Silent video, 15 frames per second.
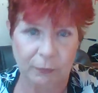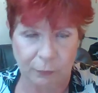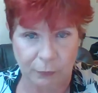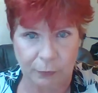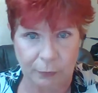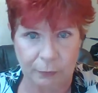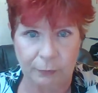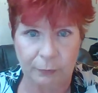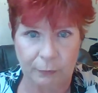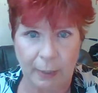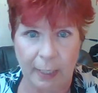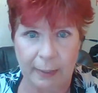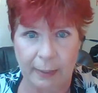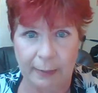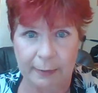for,
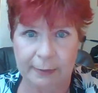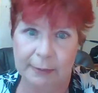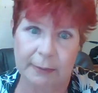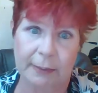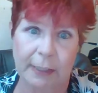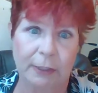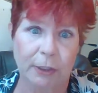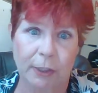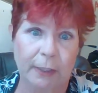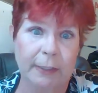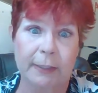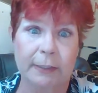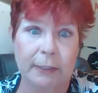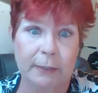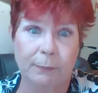I guess, essentially
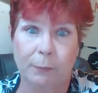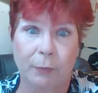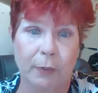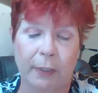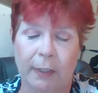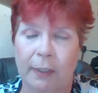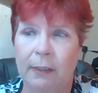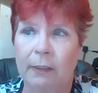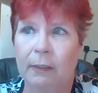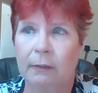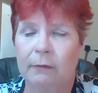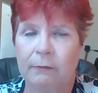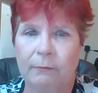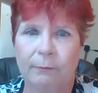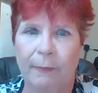the spring
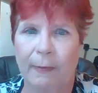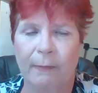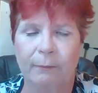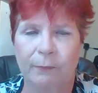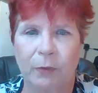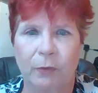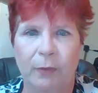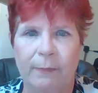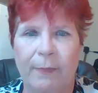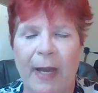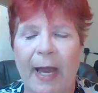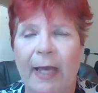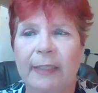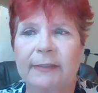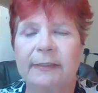beauty
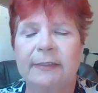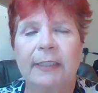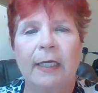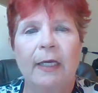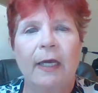box.